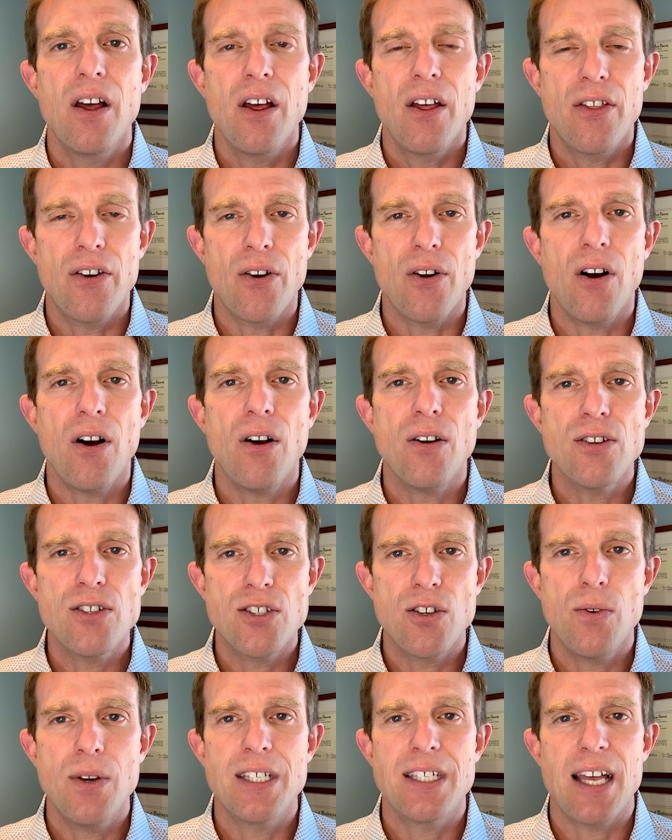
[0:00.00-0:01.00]
There
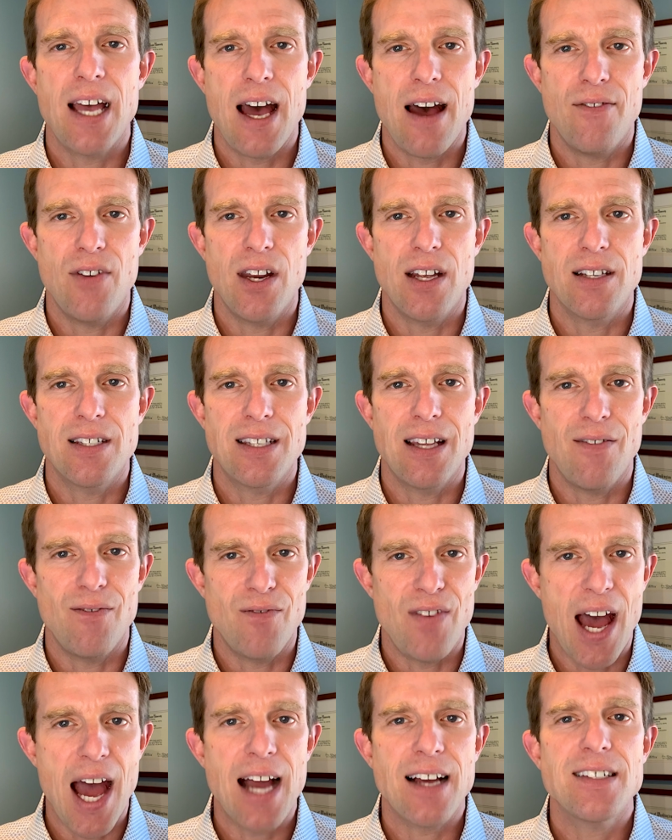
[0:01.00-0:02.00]
also is evidence
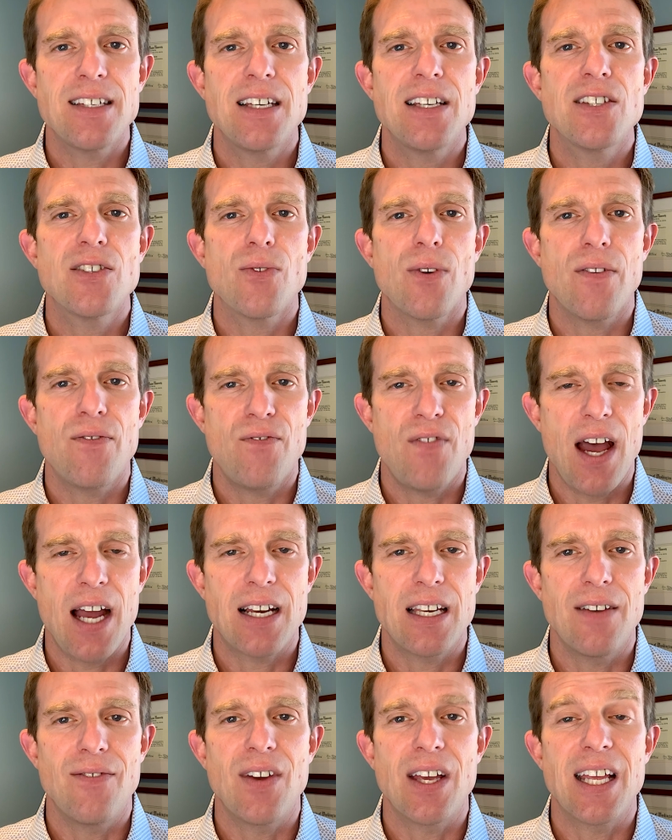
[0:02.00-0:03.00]
that vaccines are
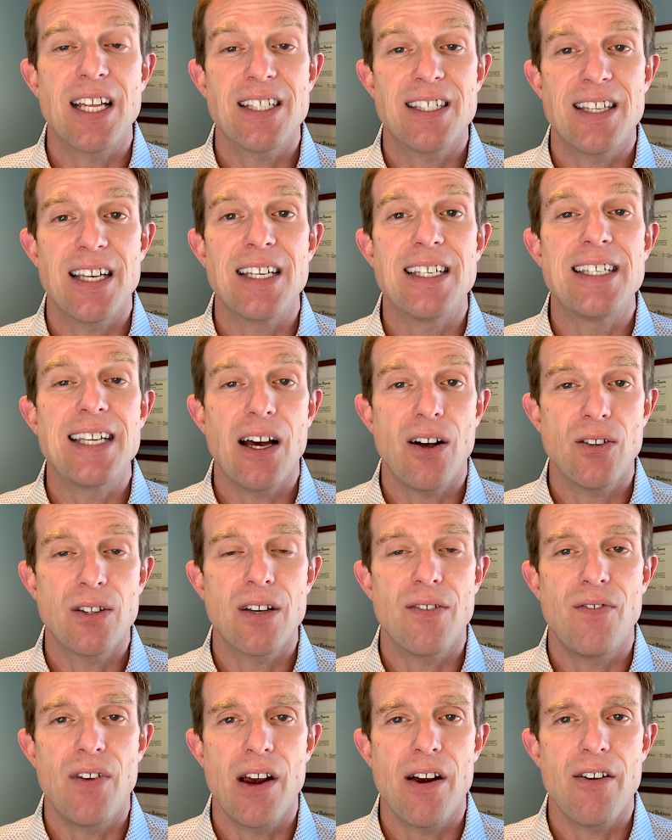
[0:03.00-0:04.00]
effective against the
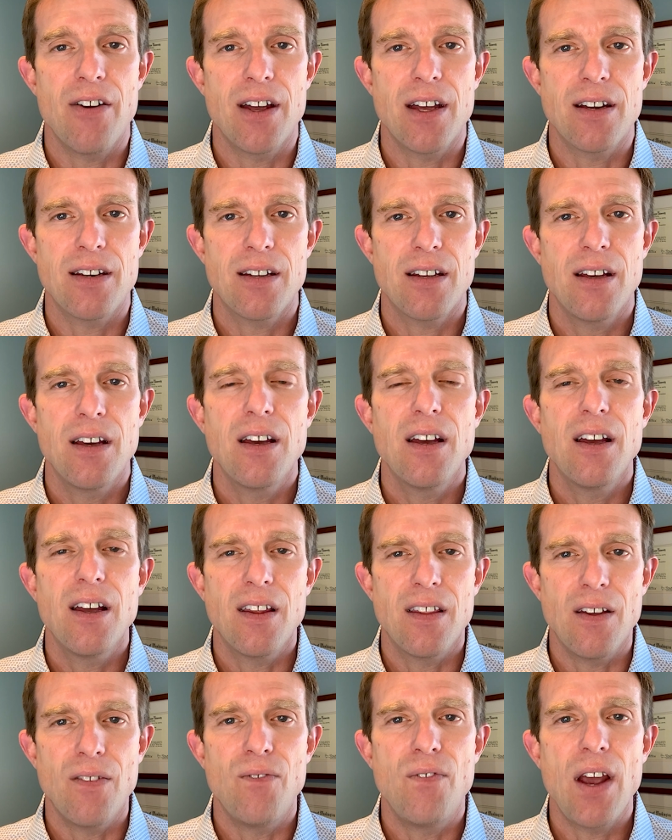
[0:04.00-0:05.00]
Delta variant,
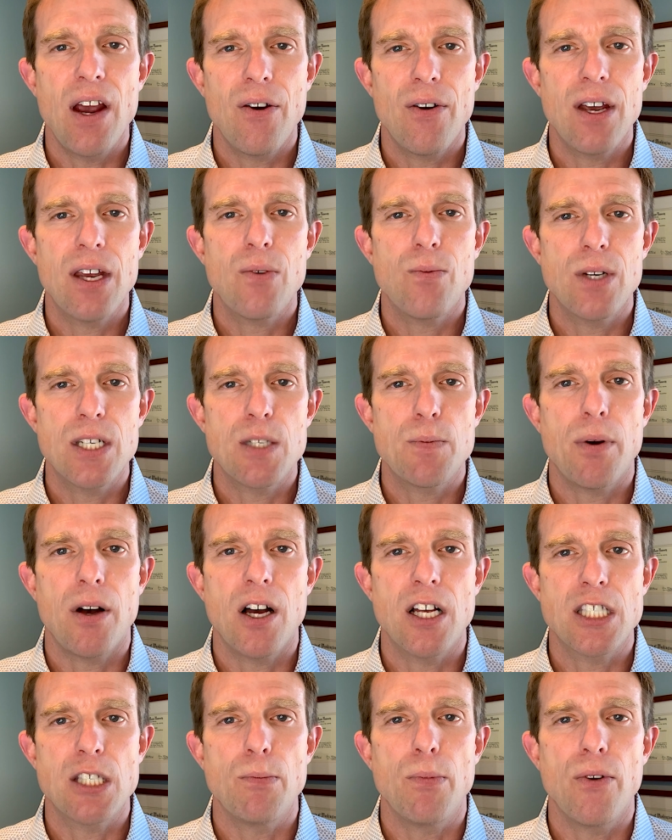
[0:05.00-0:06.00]
the variant
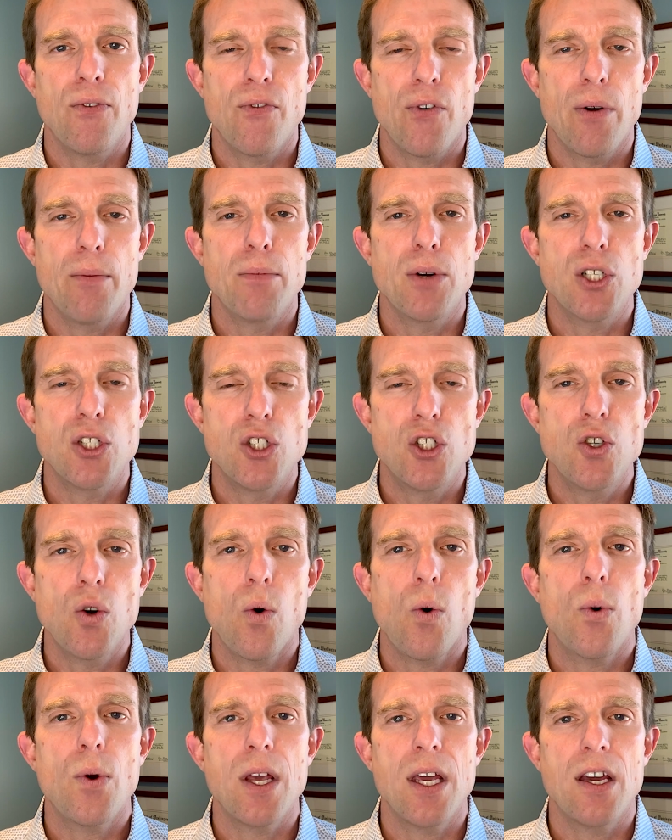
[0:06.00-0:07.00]
responsible for a
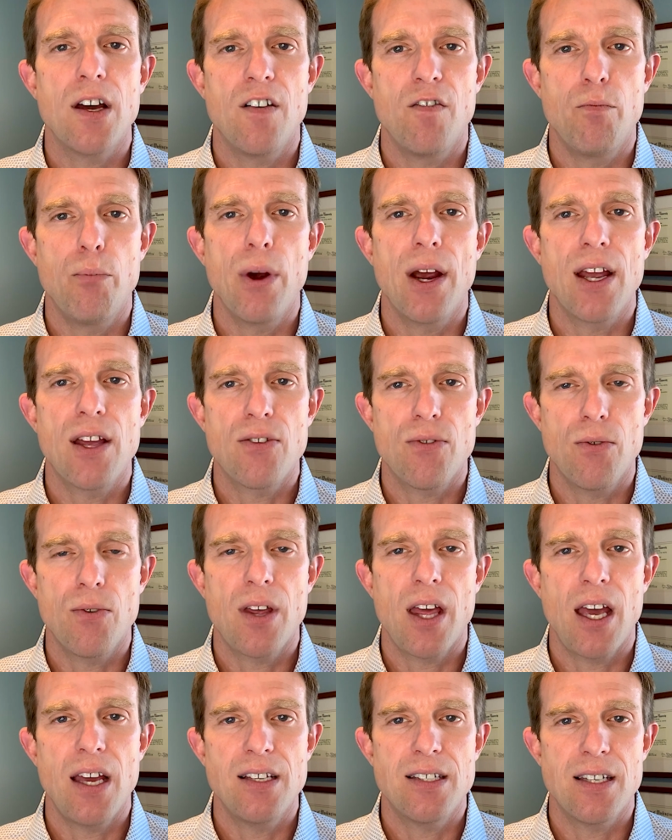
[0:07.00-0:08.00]
majority of breakthrough
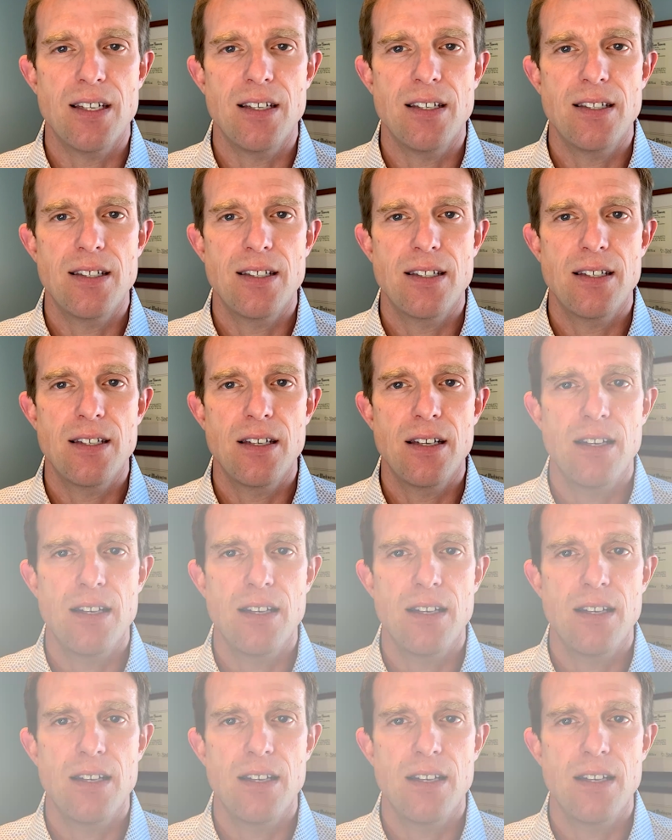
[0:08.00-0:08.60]
cases.